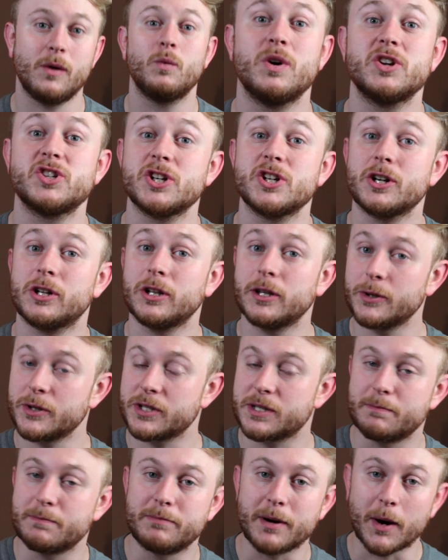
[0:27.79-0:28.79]
which
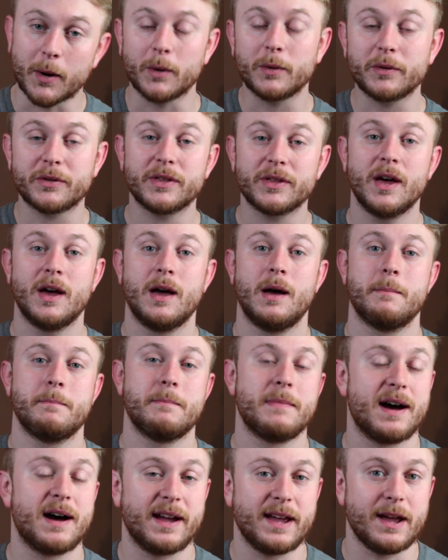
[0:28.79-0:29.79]
includes both
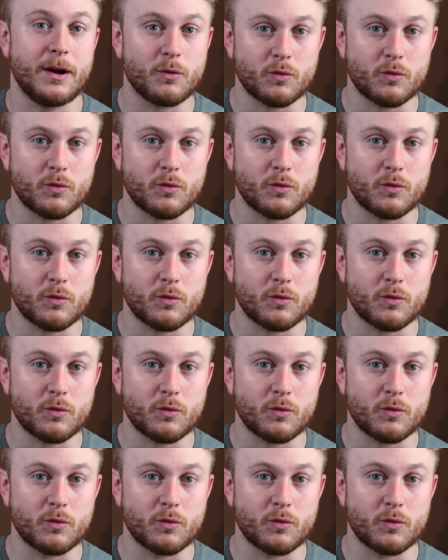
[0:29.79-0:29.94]
my